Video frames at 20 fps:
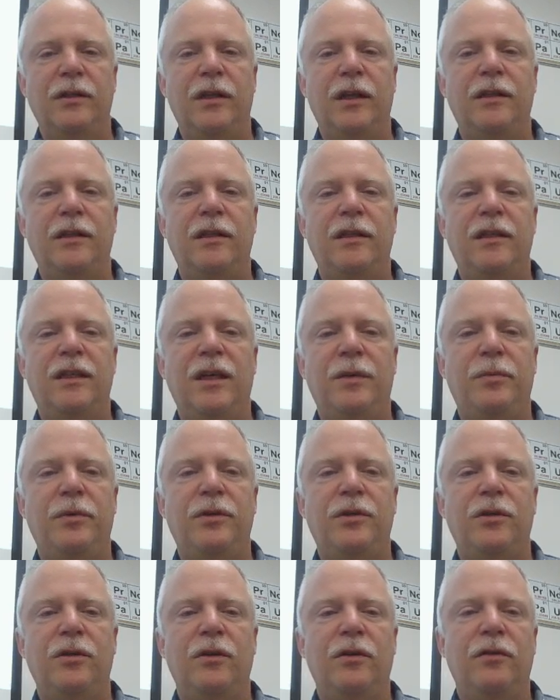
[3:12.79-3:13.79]
that's the
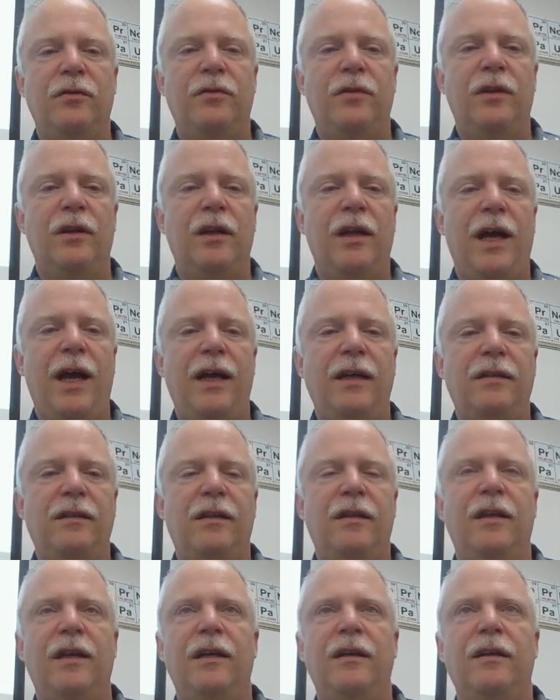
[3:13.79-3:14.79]
temperature of the last
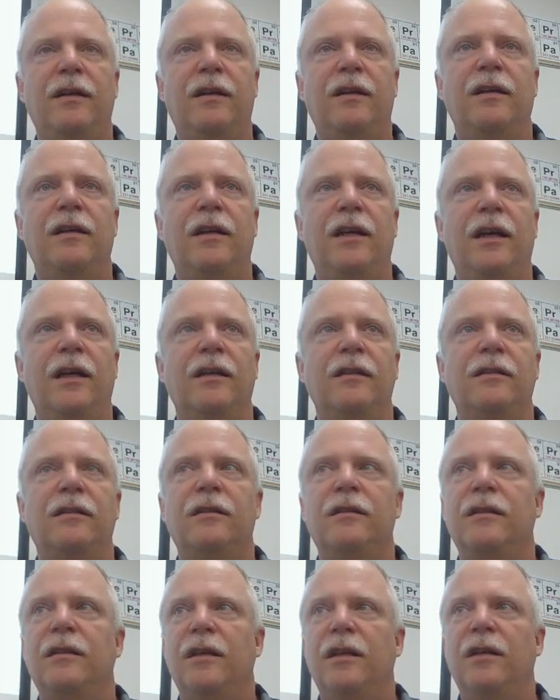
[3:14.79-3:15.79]
thing to
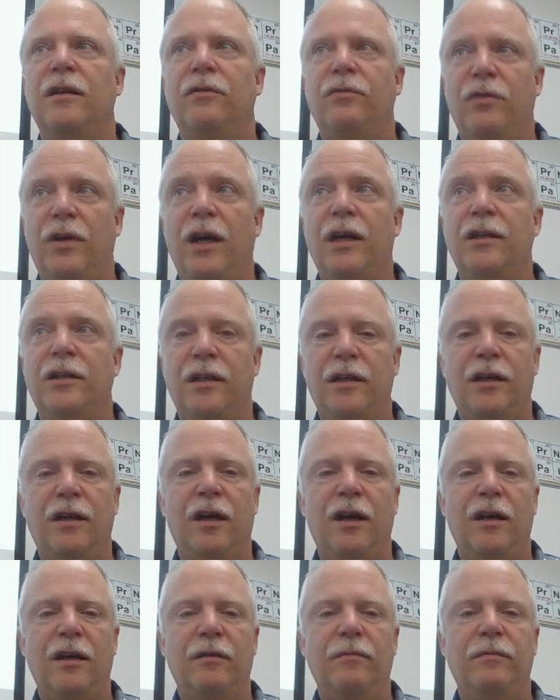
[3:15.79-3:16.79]
condense in the fractioning
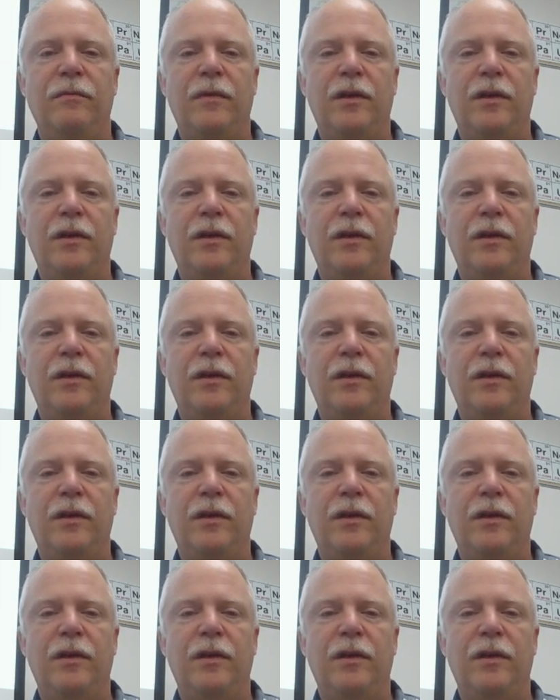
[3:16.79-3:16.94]
column.